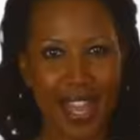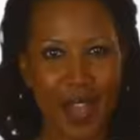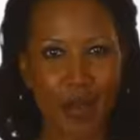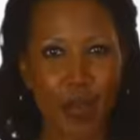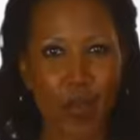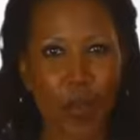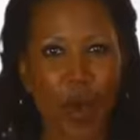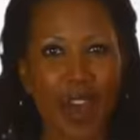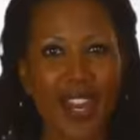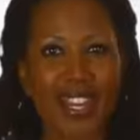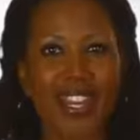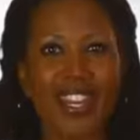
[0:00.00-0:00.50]

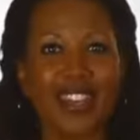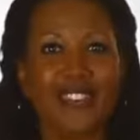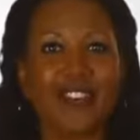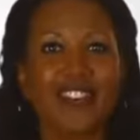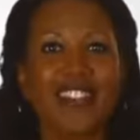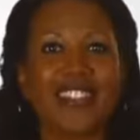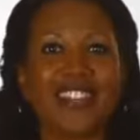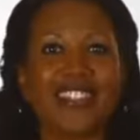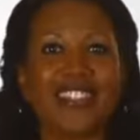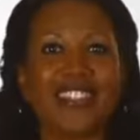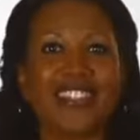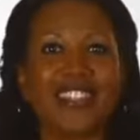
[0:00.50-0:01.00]
And what
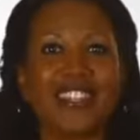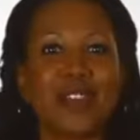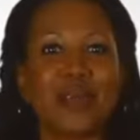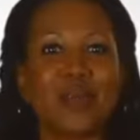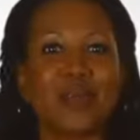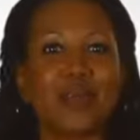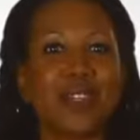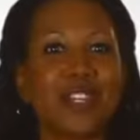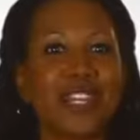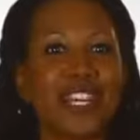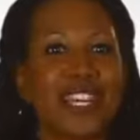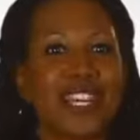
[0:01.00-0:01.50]
if this
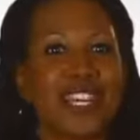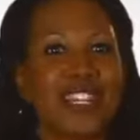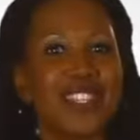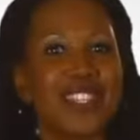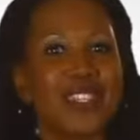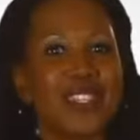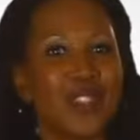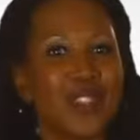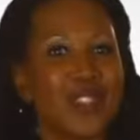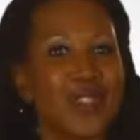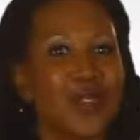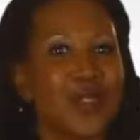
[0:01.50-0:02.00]
simple,
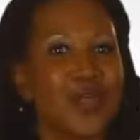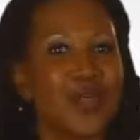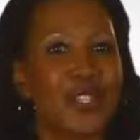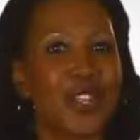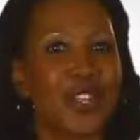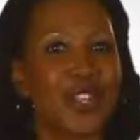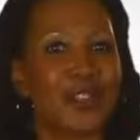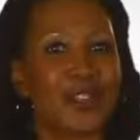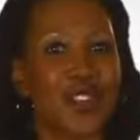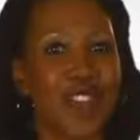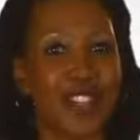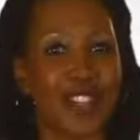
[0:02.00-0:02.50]
easy to use,
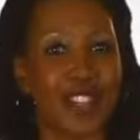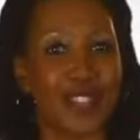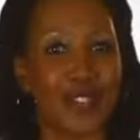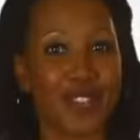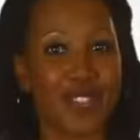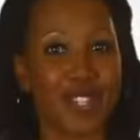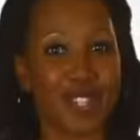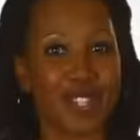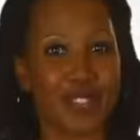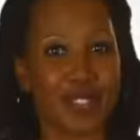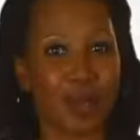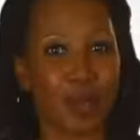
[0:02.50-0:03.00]
and effective
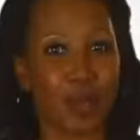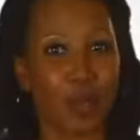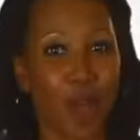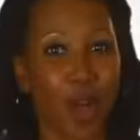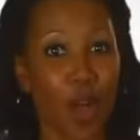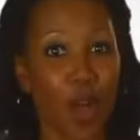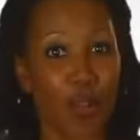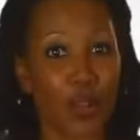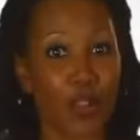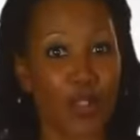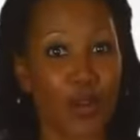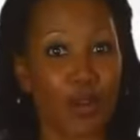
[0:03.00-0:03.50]
system
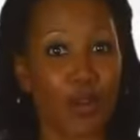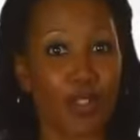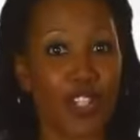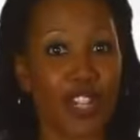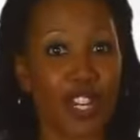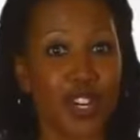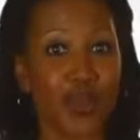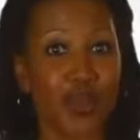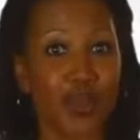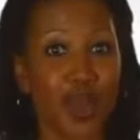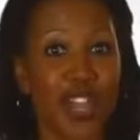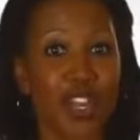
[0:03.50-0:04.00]
would also
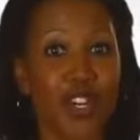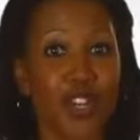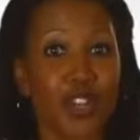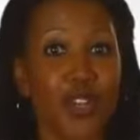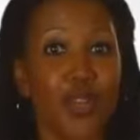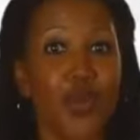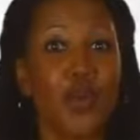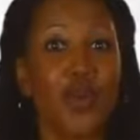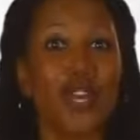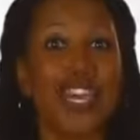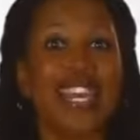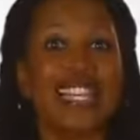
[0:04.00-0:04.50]
generate
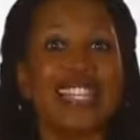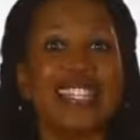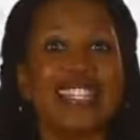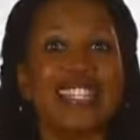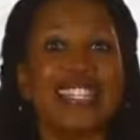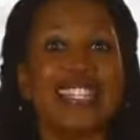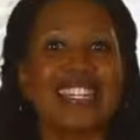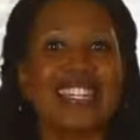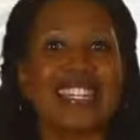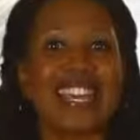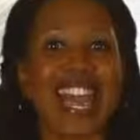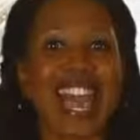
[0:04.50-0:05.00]
you
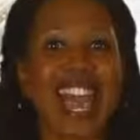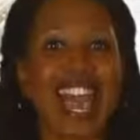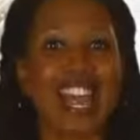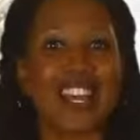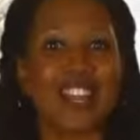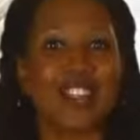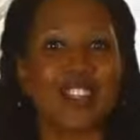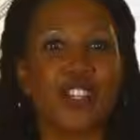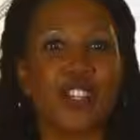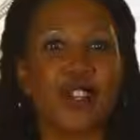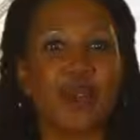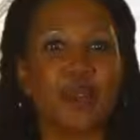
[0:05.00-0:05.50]
instant
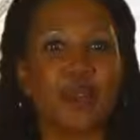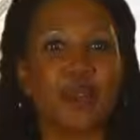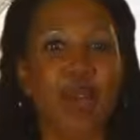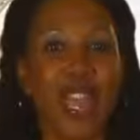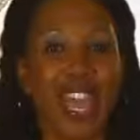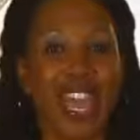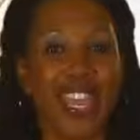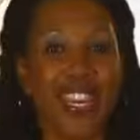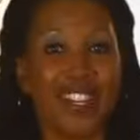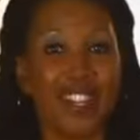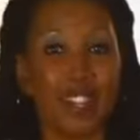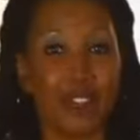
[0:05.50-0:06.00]
cash
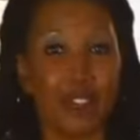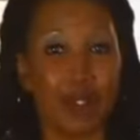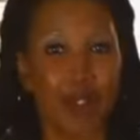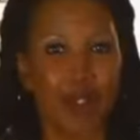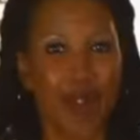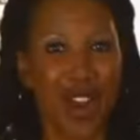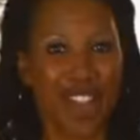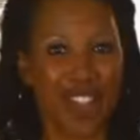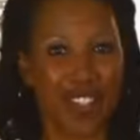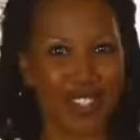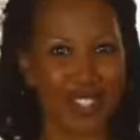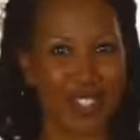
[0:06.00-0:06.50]
paid
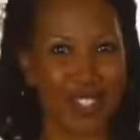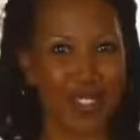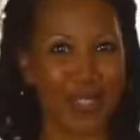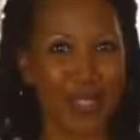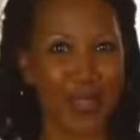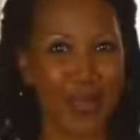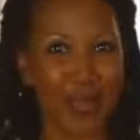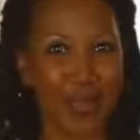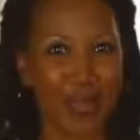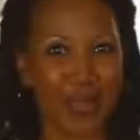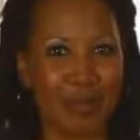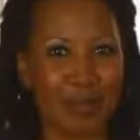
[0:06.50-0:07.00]
direct to
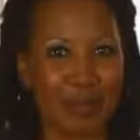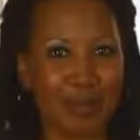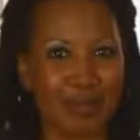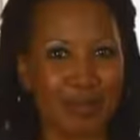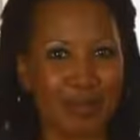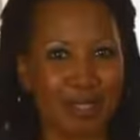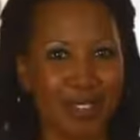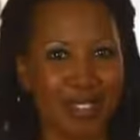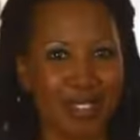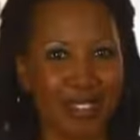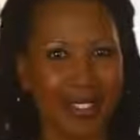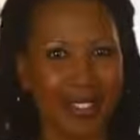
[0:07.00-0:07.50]
you?
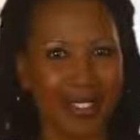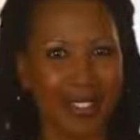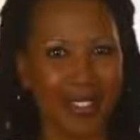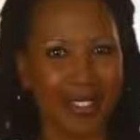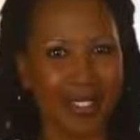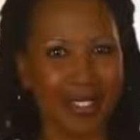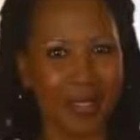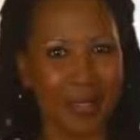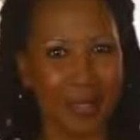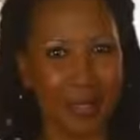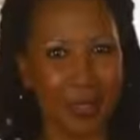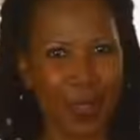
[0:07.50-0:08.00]

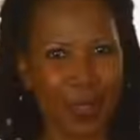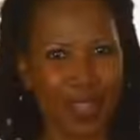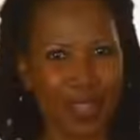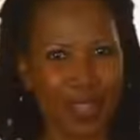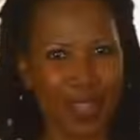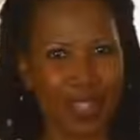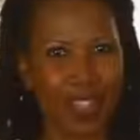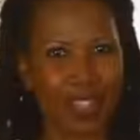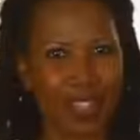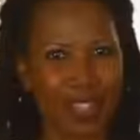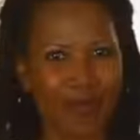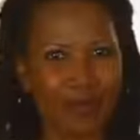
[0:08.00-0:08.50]

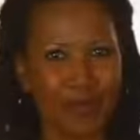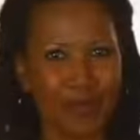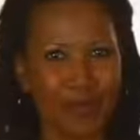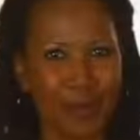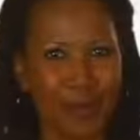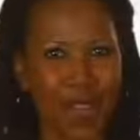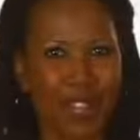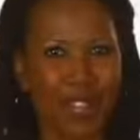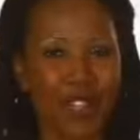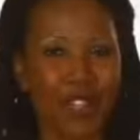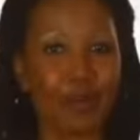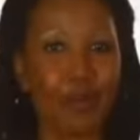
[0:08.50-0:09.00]
Wouldn't this
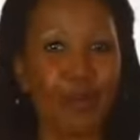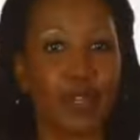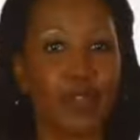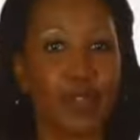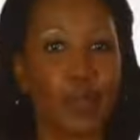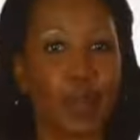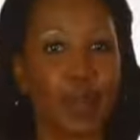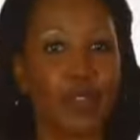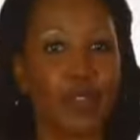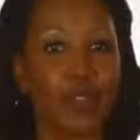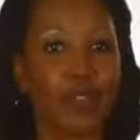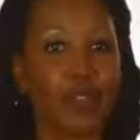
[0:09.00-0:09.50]
information be
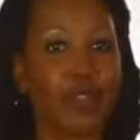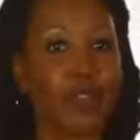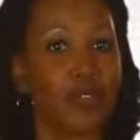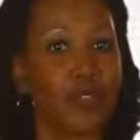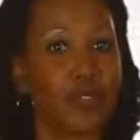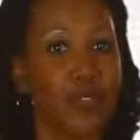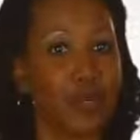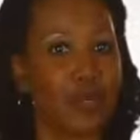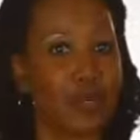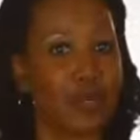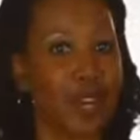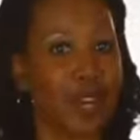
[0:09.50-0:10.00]
worth a
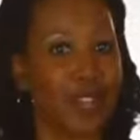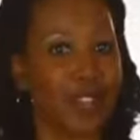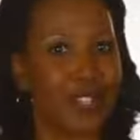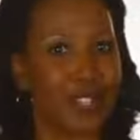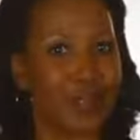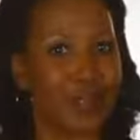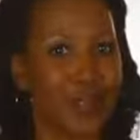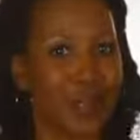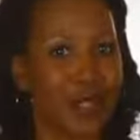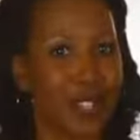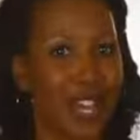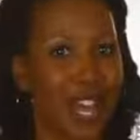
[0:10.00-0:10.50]
few minutes
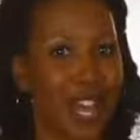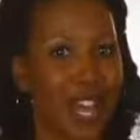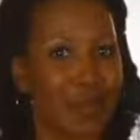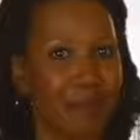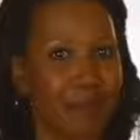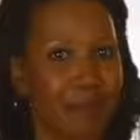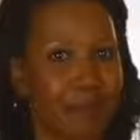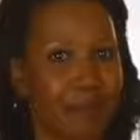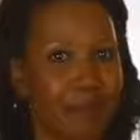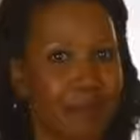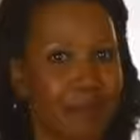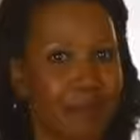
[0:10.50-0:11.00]
of your
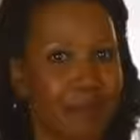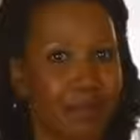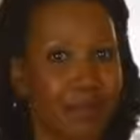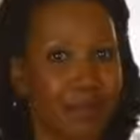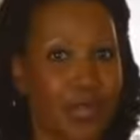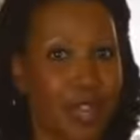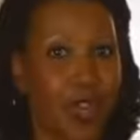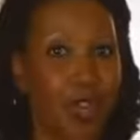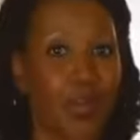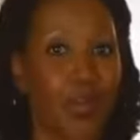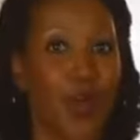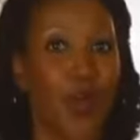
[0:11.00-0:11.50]
time?
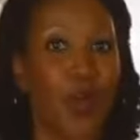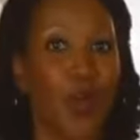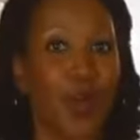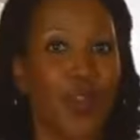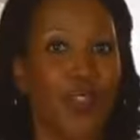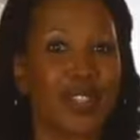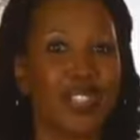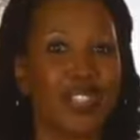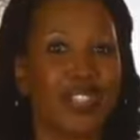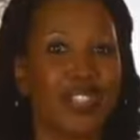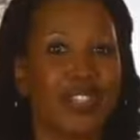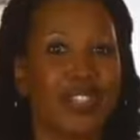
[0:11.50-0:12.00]
Of
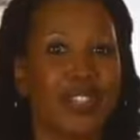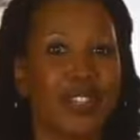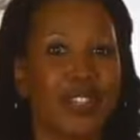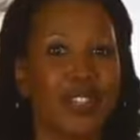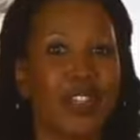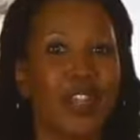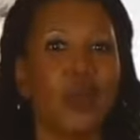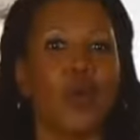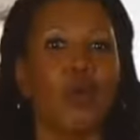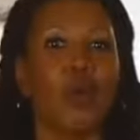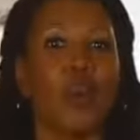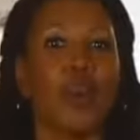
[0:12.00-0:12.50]
course,
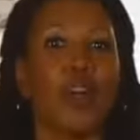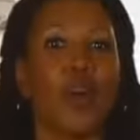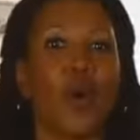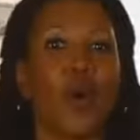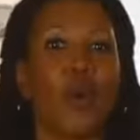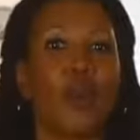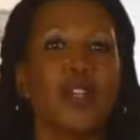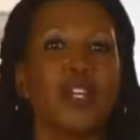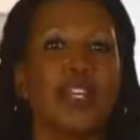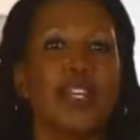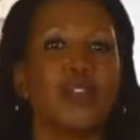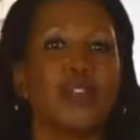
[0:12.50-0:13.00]
but
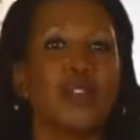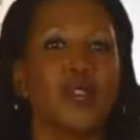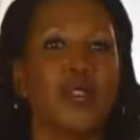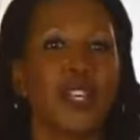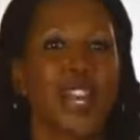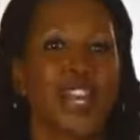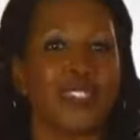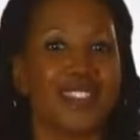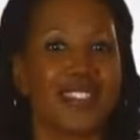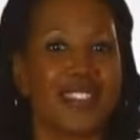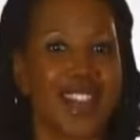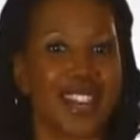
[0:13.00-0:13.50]
only if you
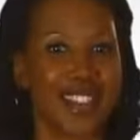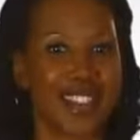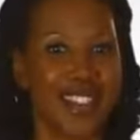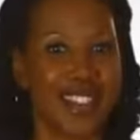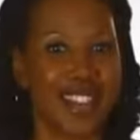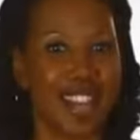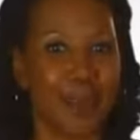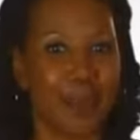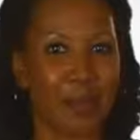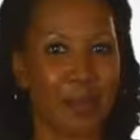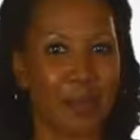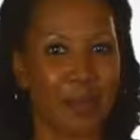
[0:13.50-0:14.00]
take the next
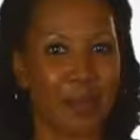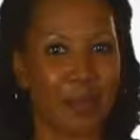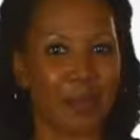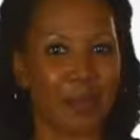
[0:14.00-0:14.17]
step.